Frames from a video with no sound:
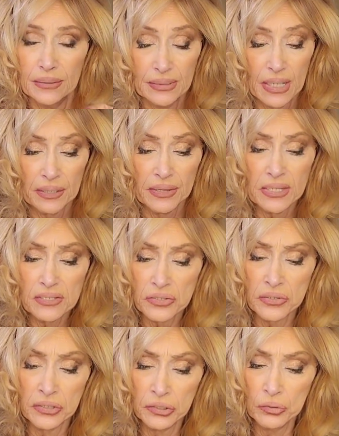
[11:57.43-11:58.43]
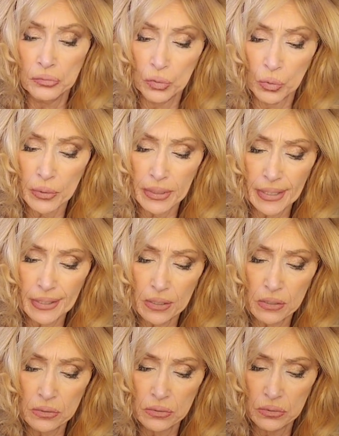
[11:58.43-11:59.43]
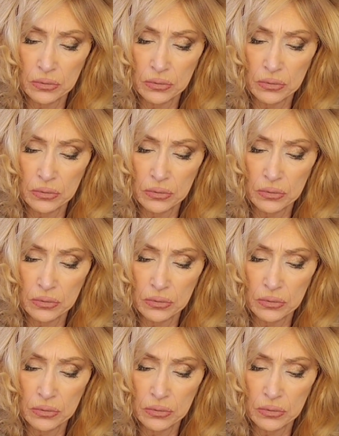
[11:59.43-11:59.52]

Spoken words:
Now these are the new L'Oreal